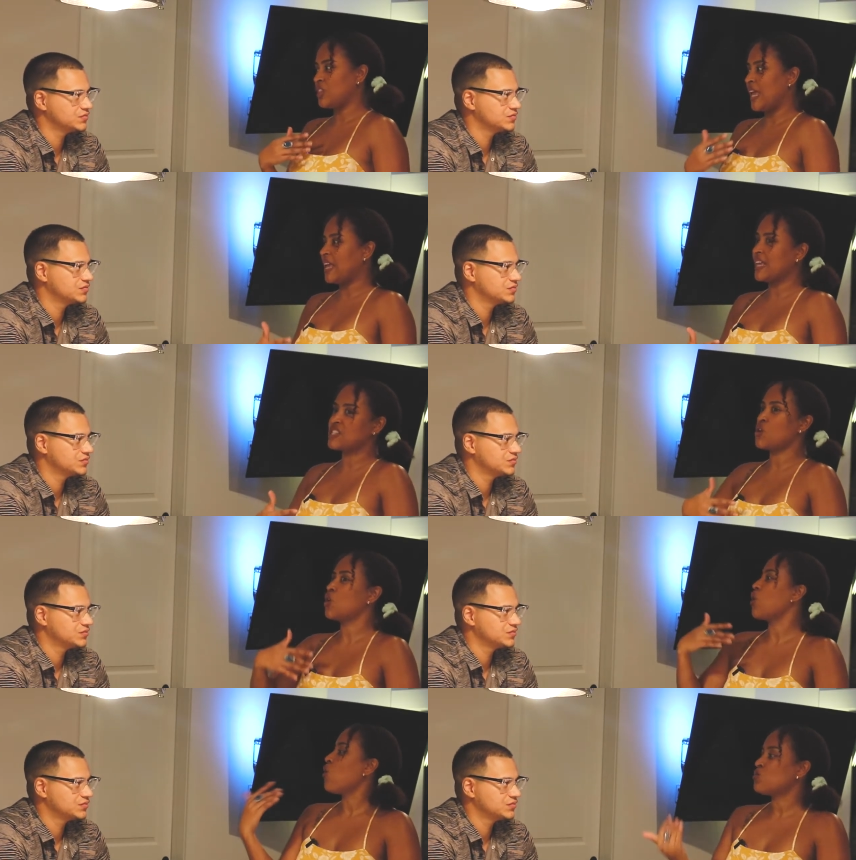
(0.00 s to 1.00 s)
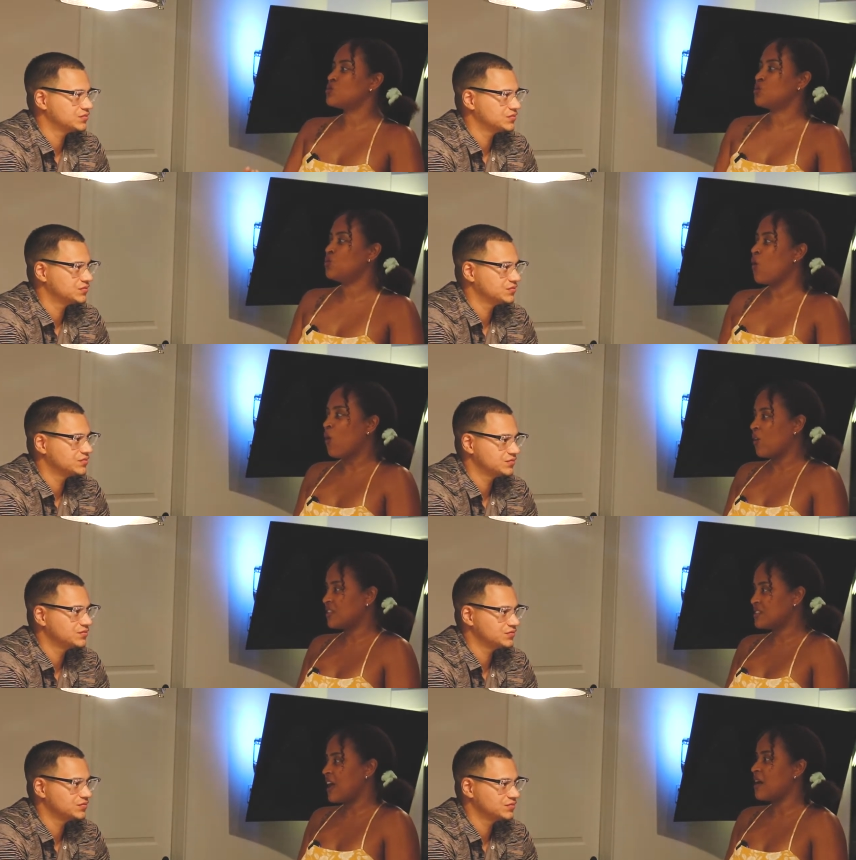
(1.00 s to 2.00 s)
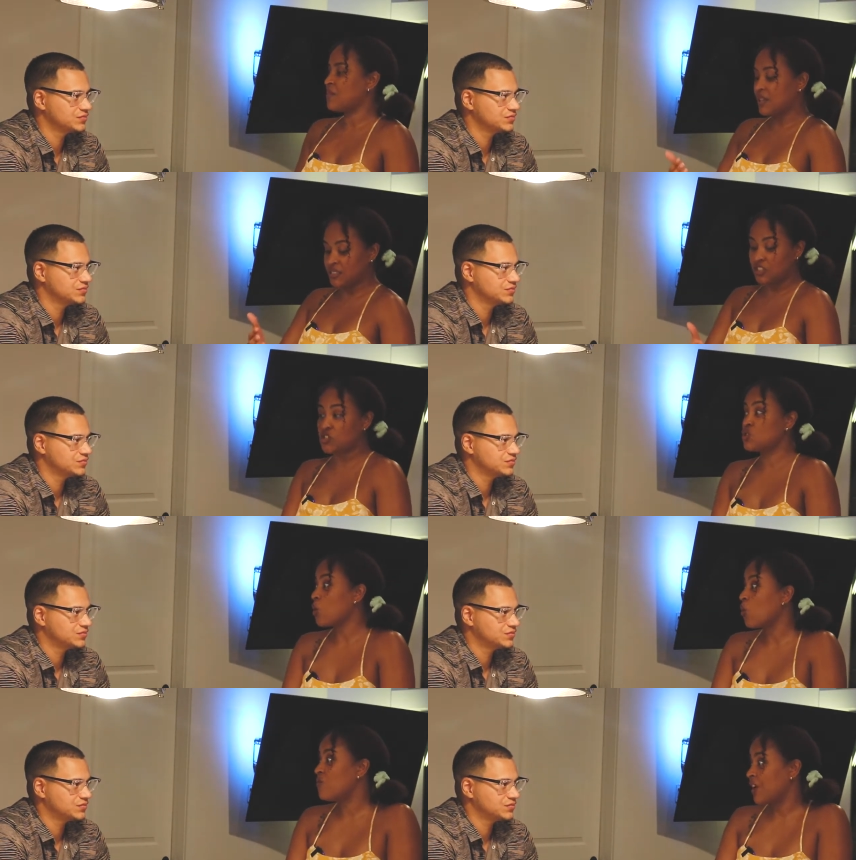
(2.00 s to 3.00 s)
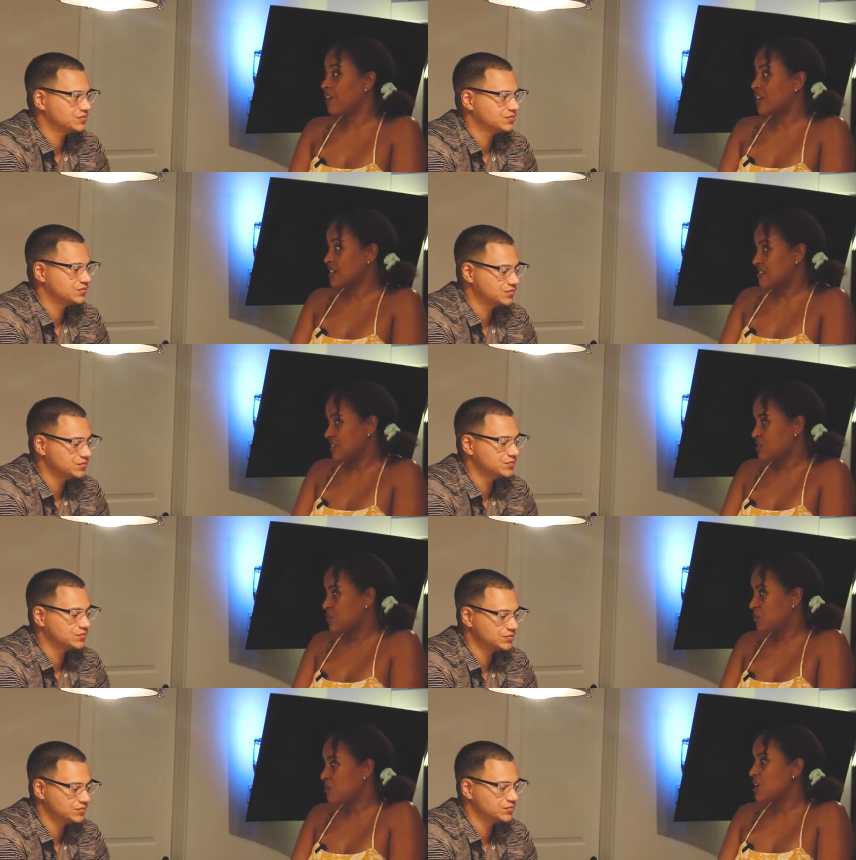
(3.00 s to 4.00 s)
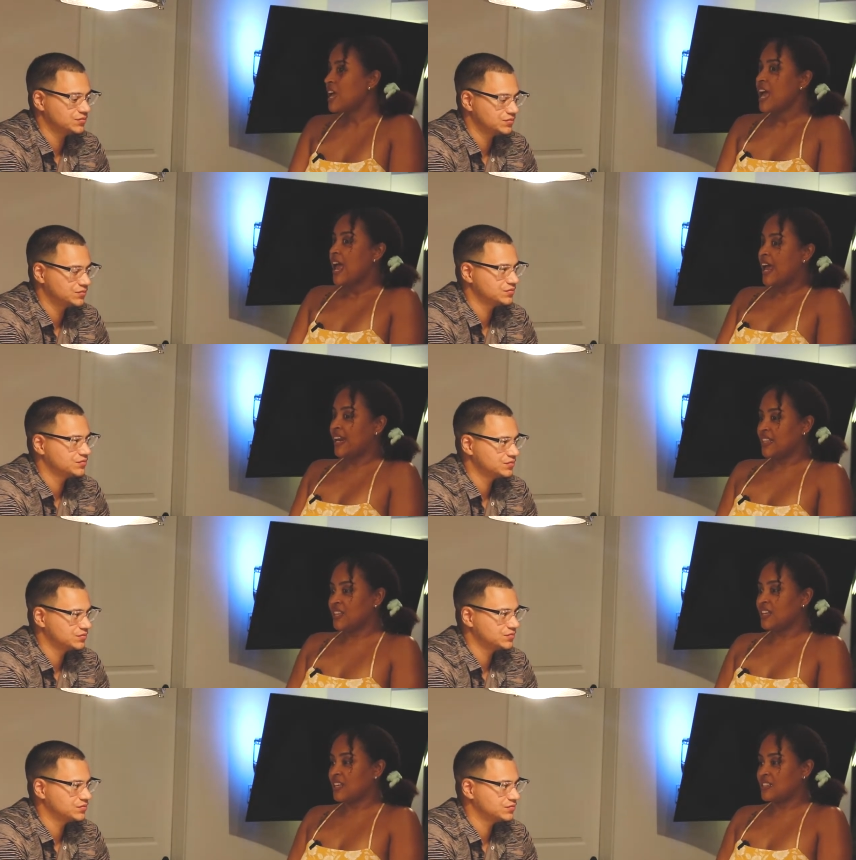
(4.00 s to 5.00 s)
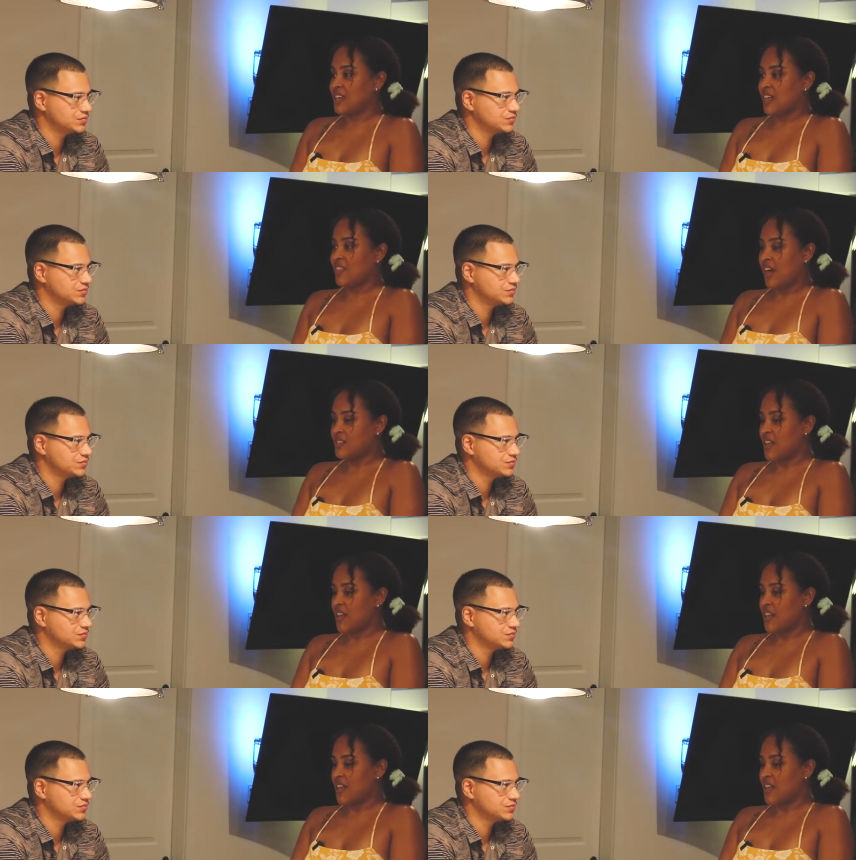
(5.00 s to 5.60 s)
Speaker 1: think it's a go-to all the time because it's so very mm-hmm. accessible mm-hmm. and i think that, that that's